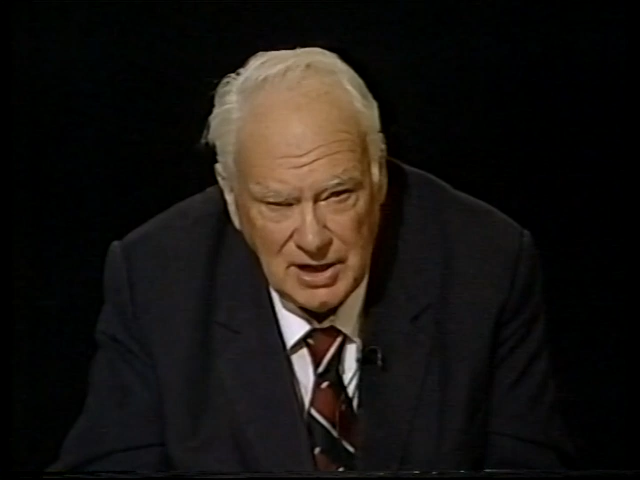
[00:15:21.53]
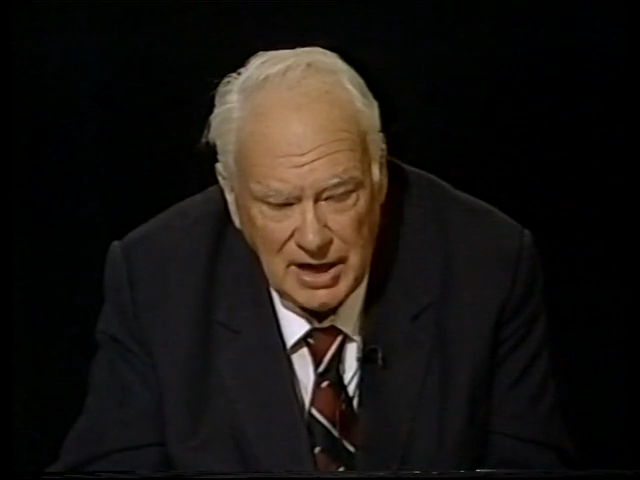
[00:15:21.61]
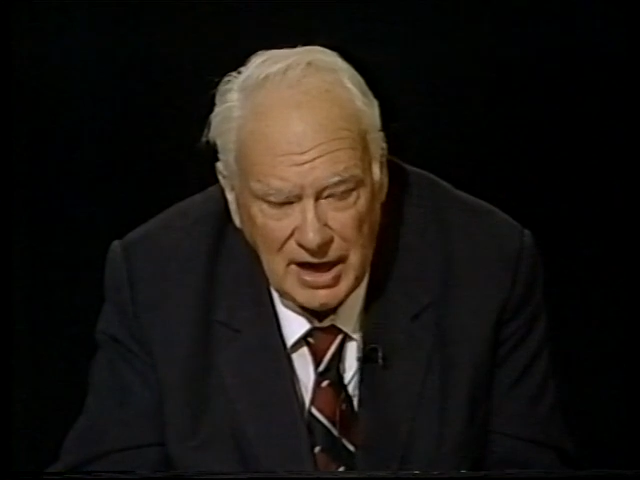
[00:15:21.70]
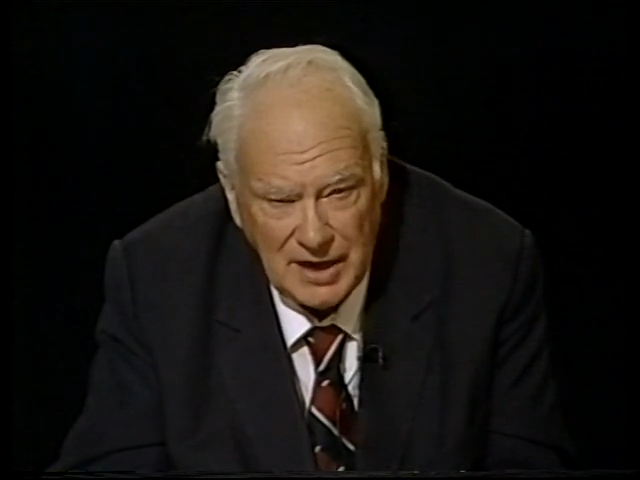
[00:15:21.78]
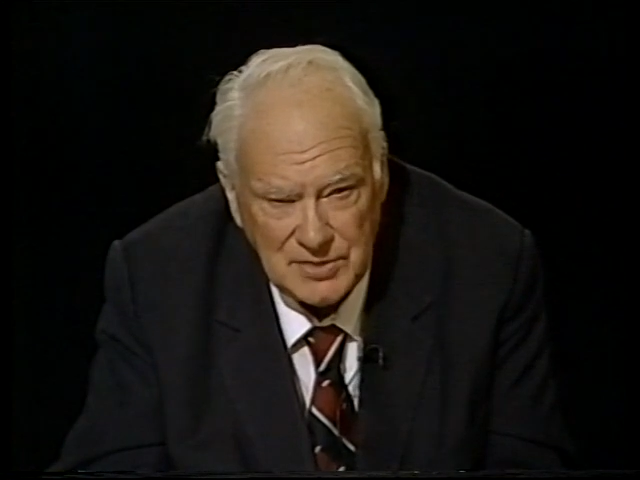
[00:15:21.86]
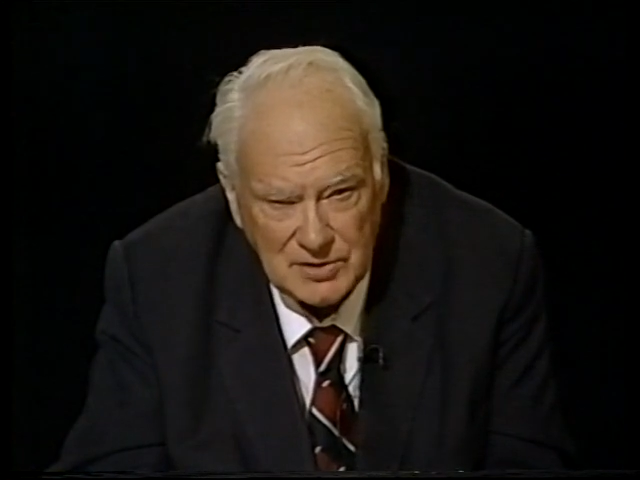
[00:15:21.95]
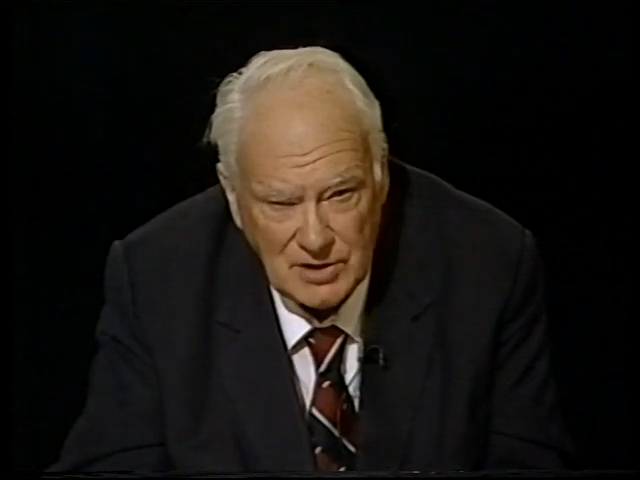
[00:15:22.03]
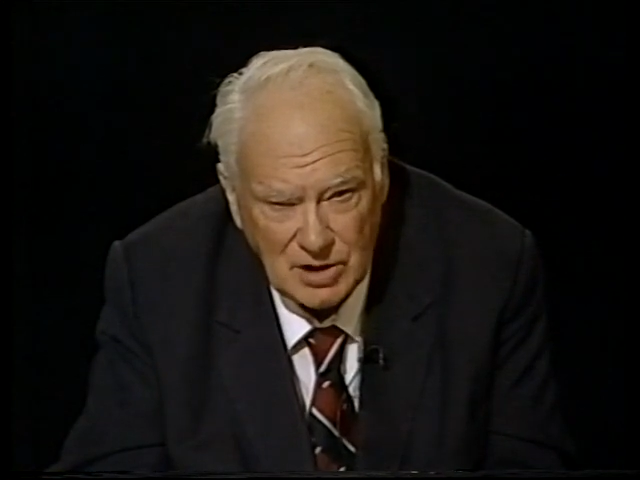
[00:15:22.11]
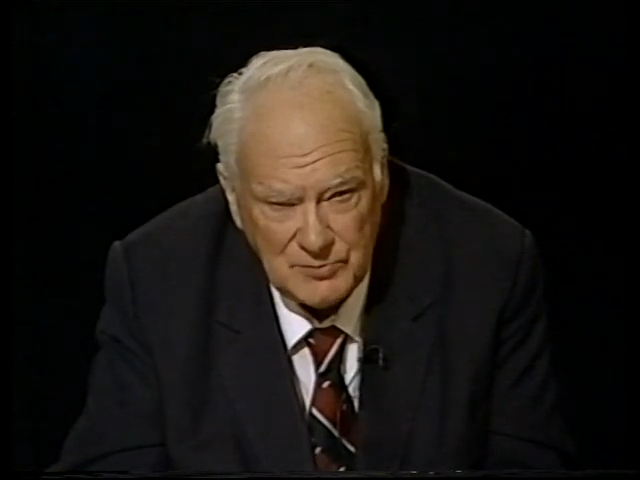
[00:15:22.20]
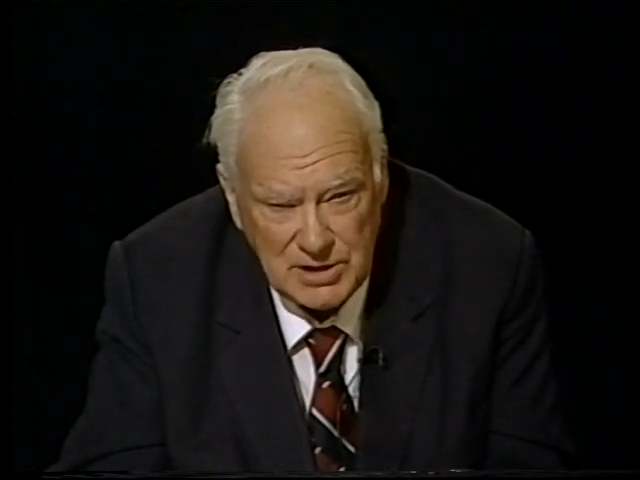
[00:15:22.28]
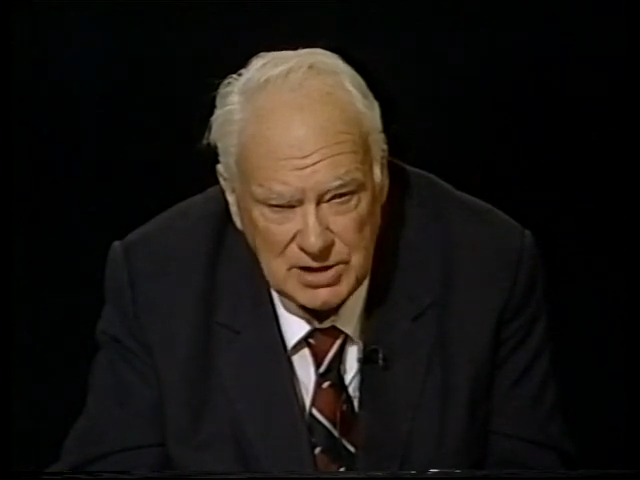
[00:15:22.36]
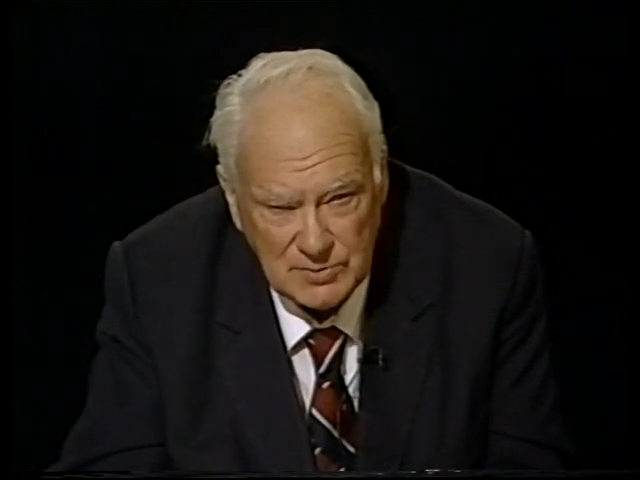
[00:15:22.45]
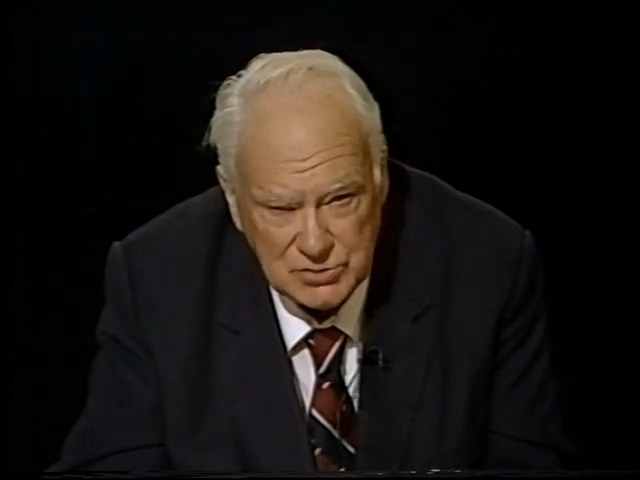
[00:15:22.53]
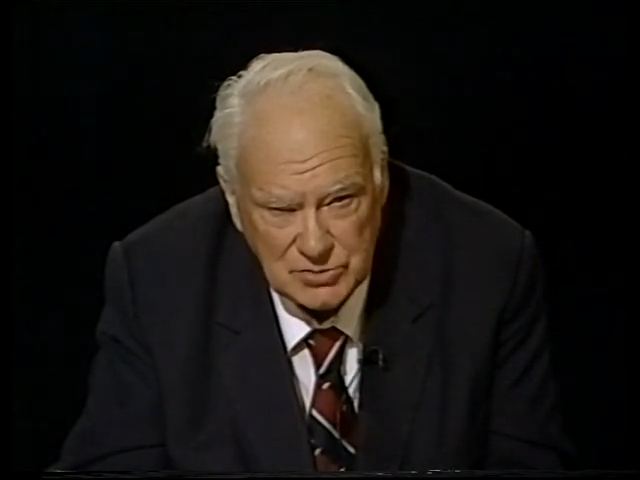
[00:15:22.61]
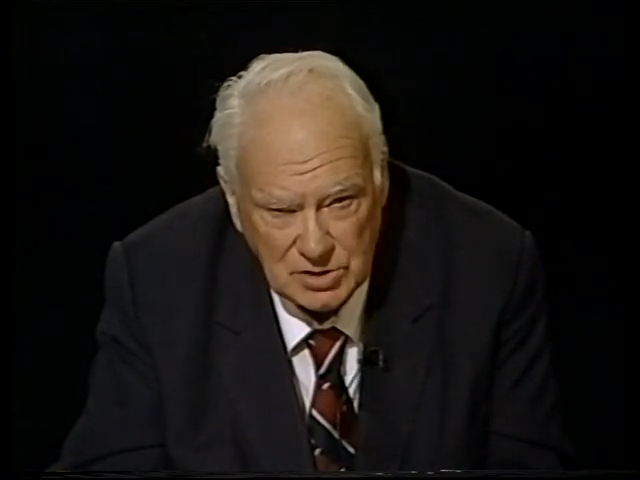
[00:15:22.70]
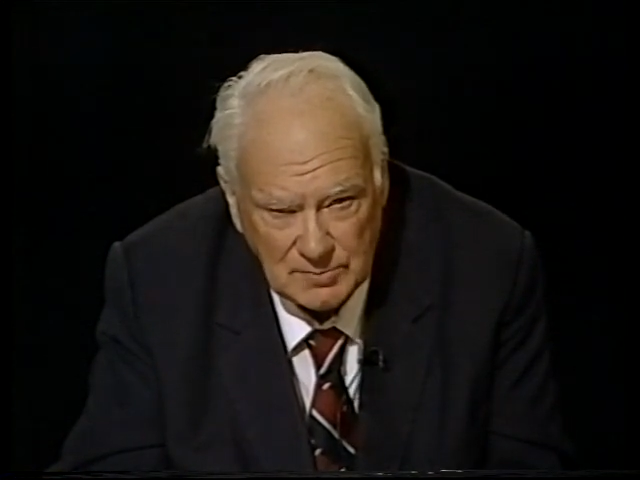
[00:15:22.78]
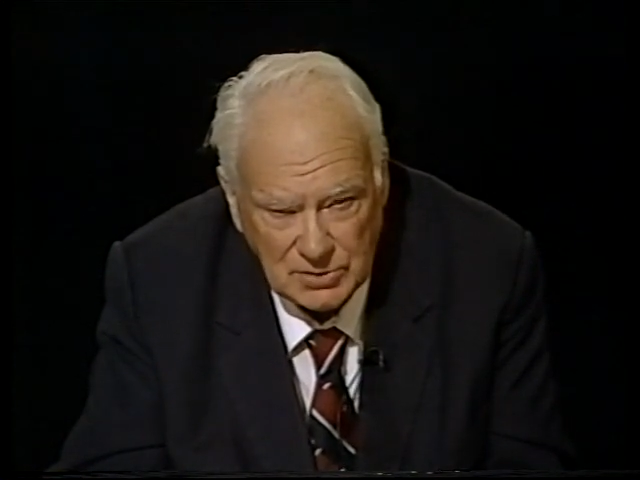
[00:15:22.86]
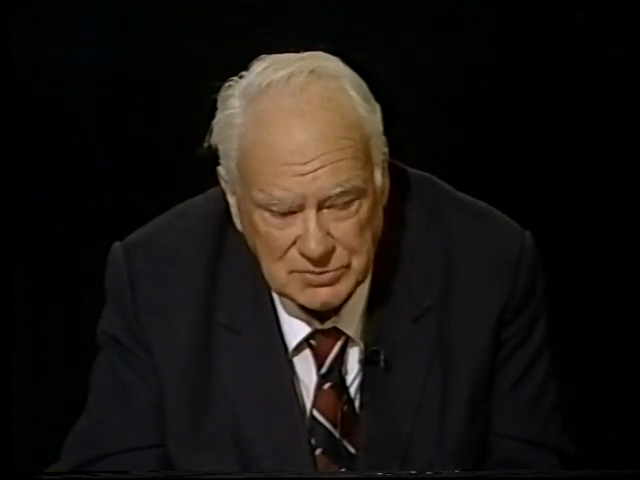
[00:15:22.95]
and there are radio
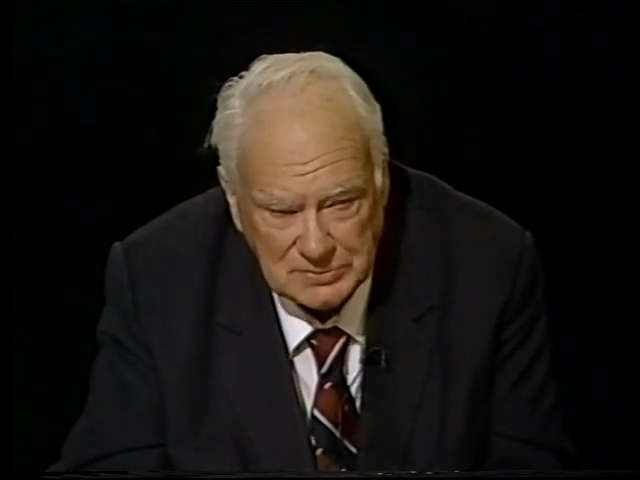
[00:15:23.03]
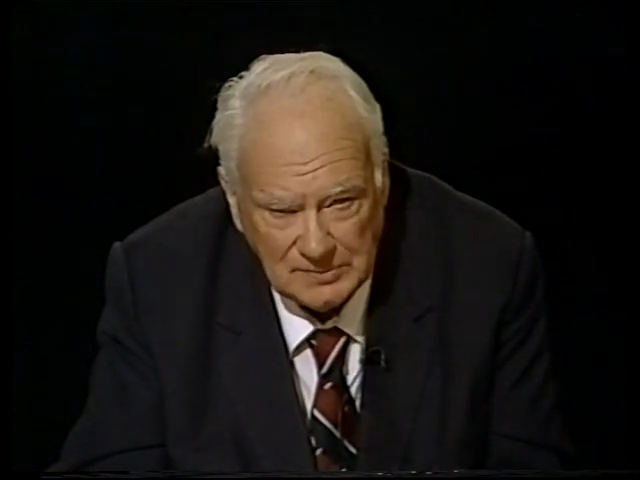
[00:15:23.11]
astronomers.